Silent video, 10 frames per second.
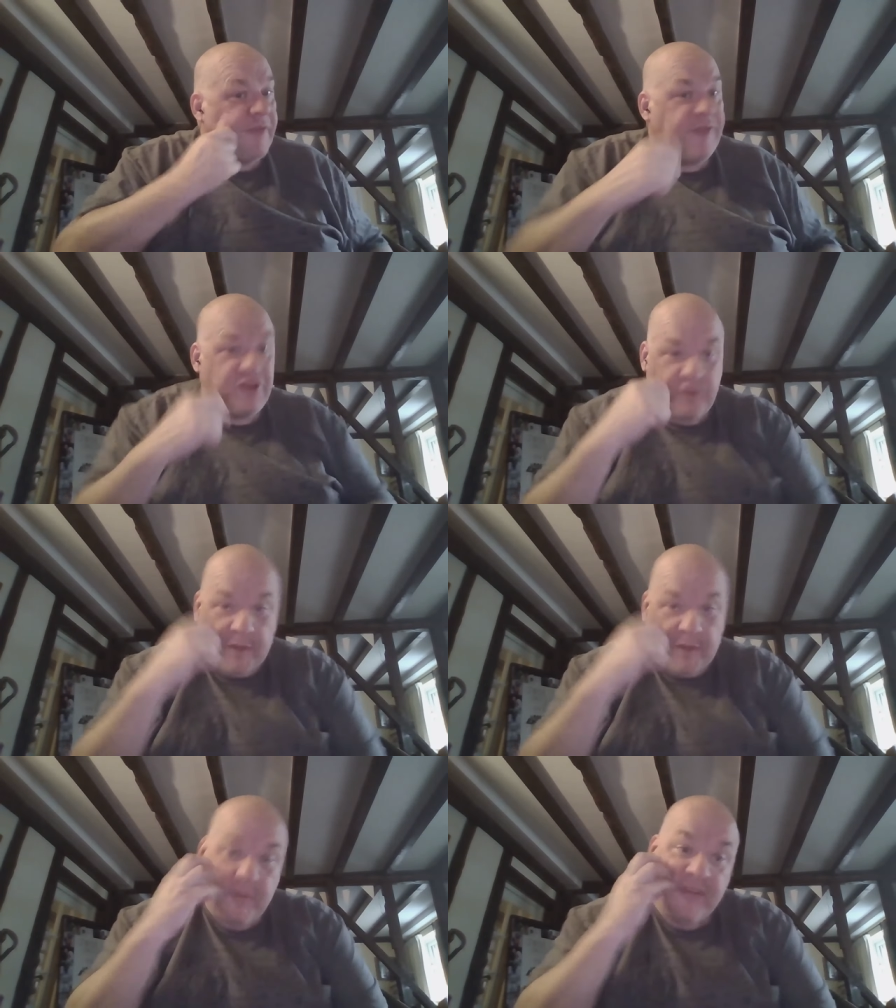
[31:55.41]
fleshy
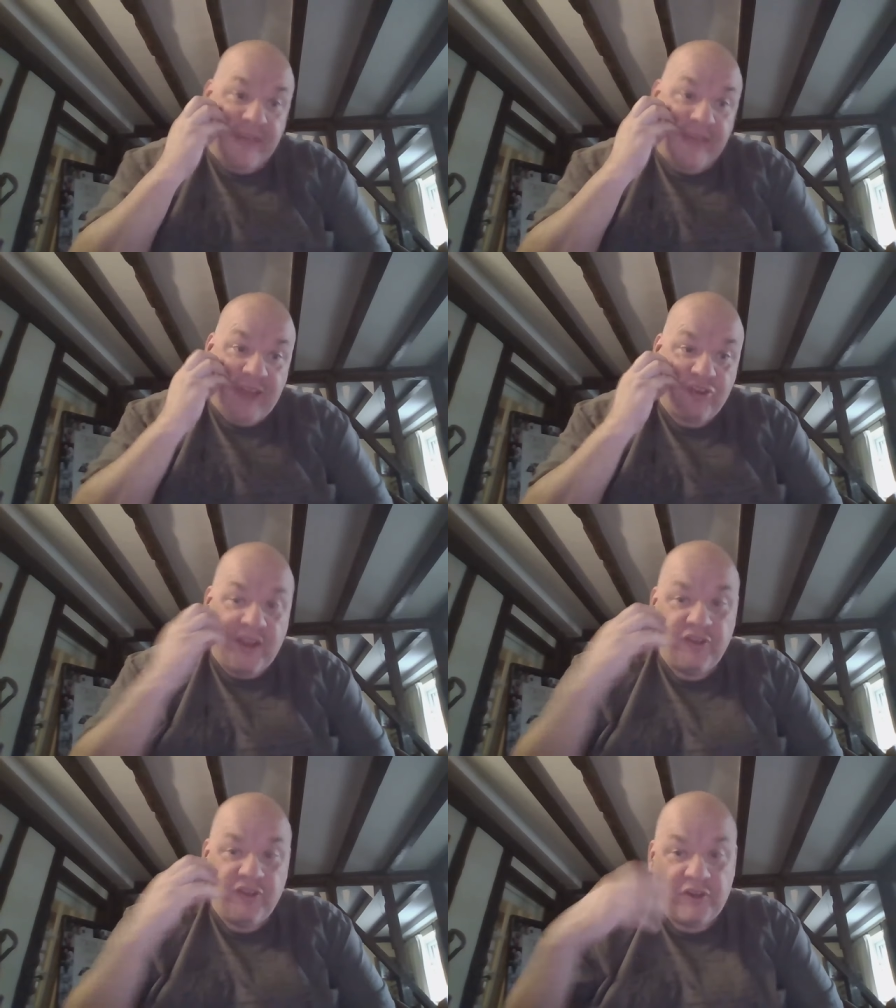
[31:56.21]
bit because that
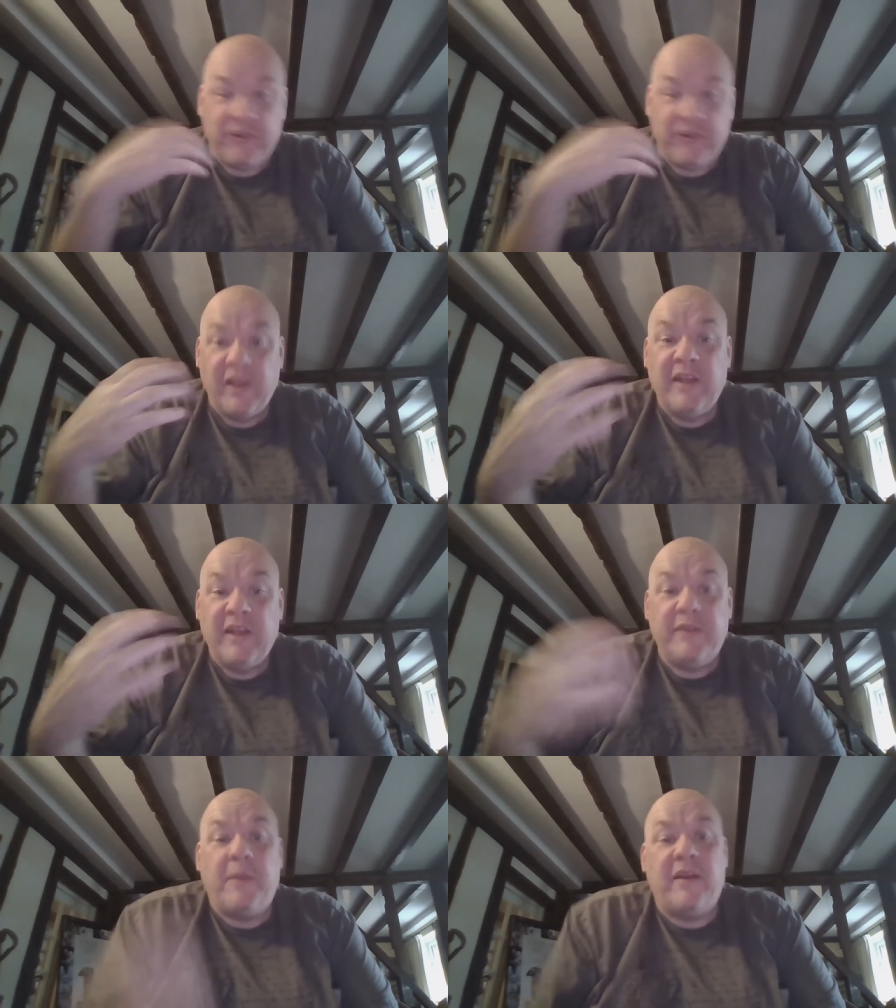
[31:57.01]
changes
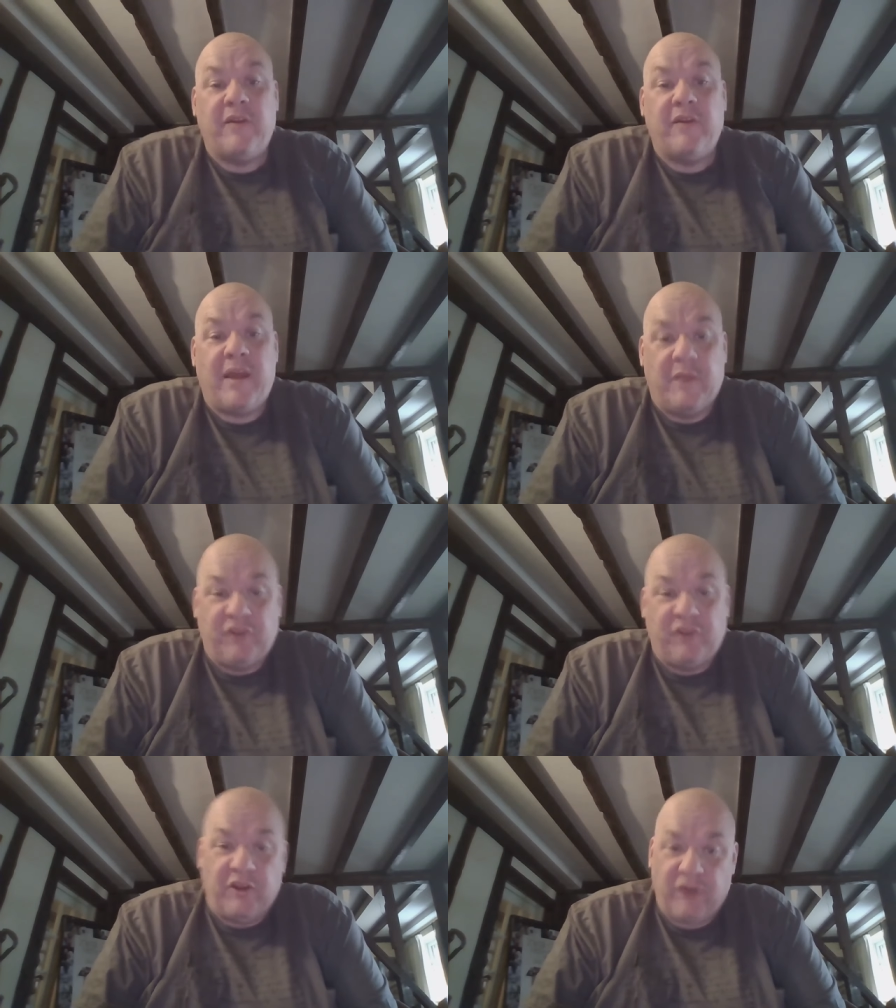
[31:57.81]
depending on how
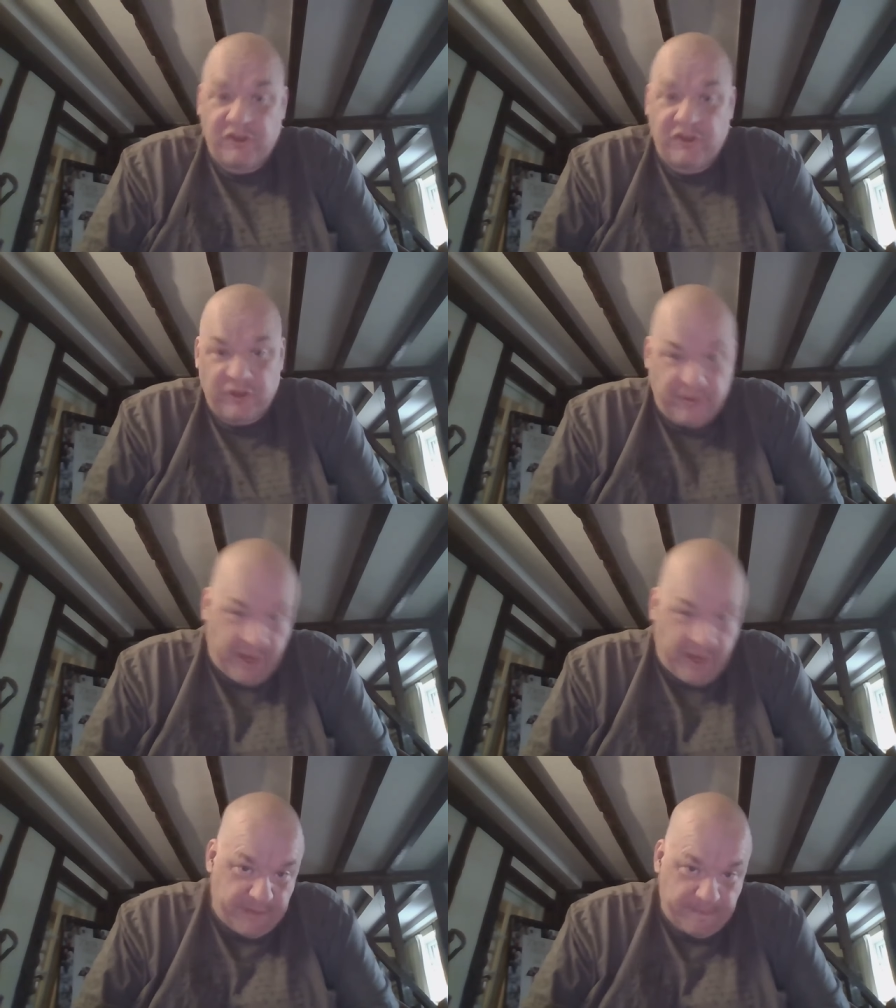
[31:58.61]
much hydration you've had.